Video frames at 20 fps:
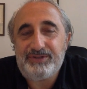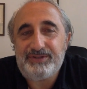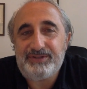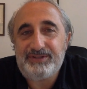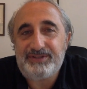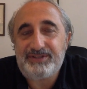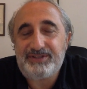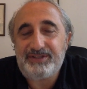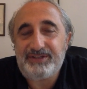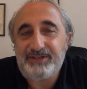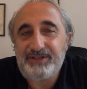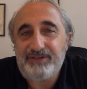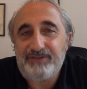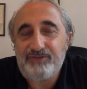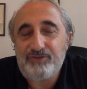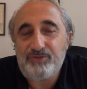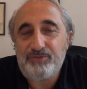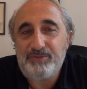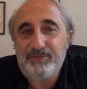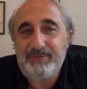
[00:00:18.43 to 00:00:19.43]
the study
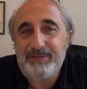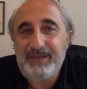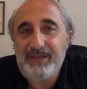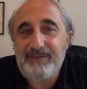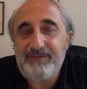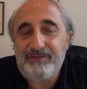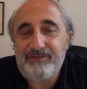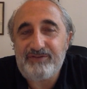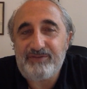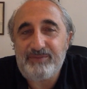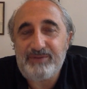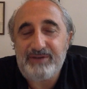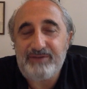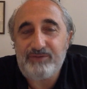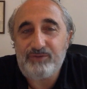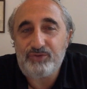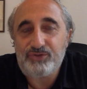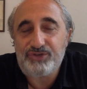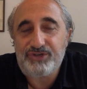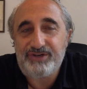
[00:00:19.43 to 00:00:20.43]
of human behavior from an
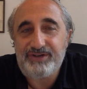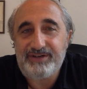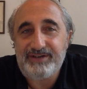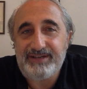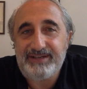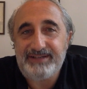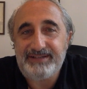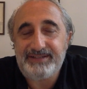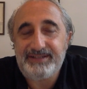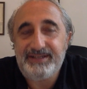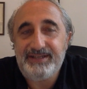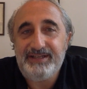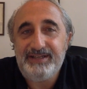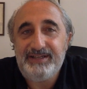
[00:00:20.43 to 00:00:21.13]
evolutionary lens,